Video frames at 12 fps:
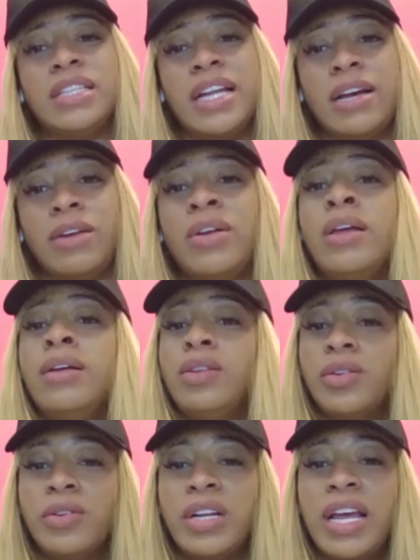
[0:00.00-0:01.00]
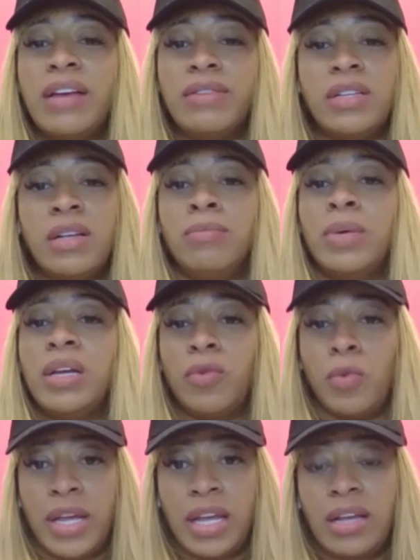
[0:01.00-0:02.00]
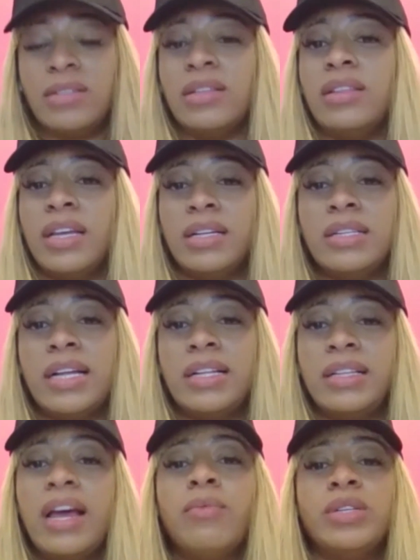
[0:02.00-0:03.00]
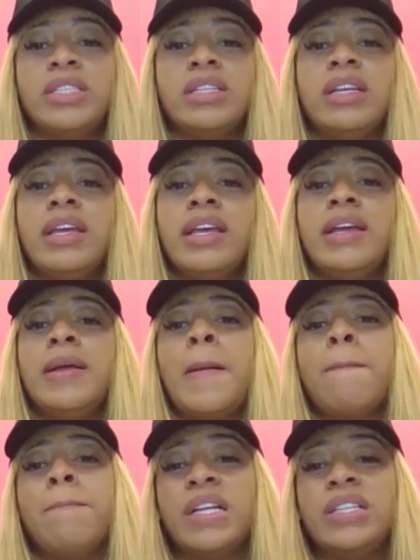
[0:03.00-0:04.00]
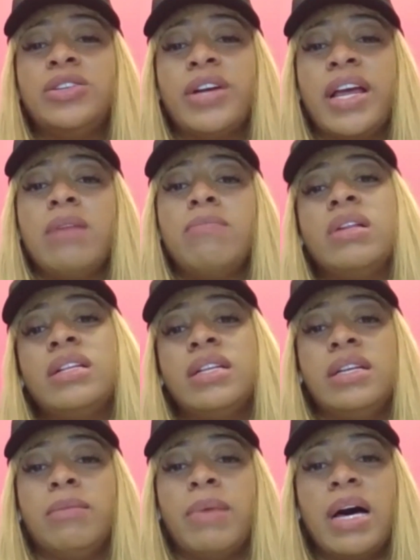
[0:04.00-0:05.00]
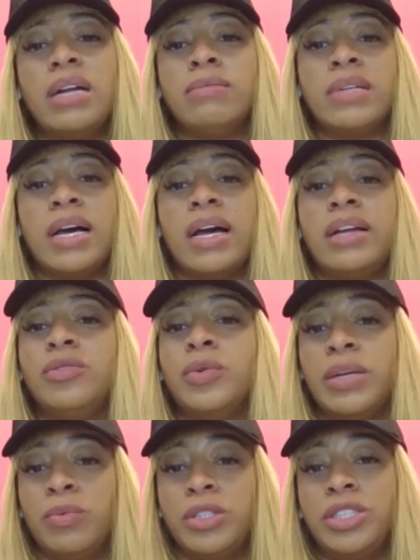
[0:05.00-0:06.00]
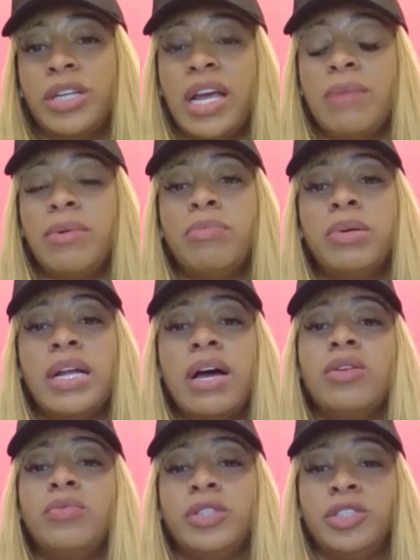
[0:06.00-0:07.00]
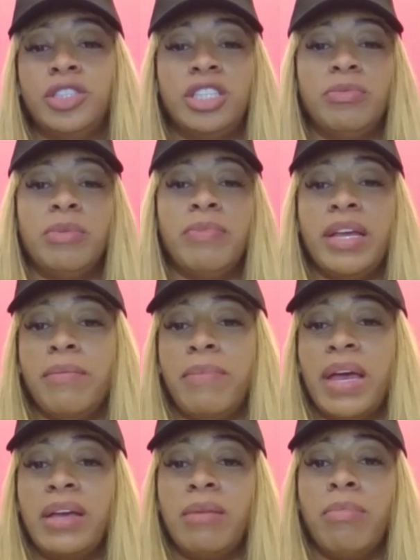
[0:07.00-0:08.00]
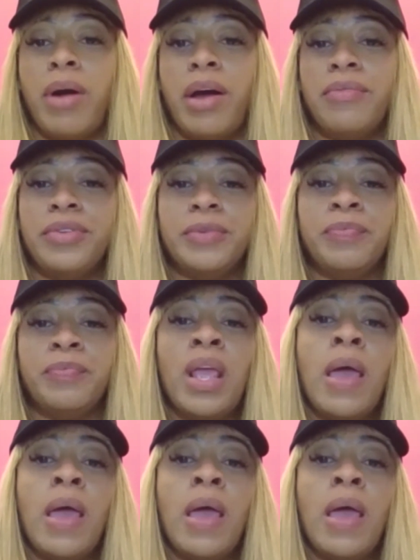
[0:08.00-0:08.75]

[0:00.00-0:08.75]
Now, you're going to have some giveaways and things like that, which is key, but you're able to see your bottom line, what you're able to put out and what you should be making back in profit.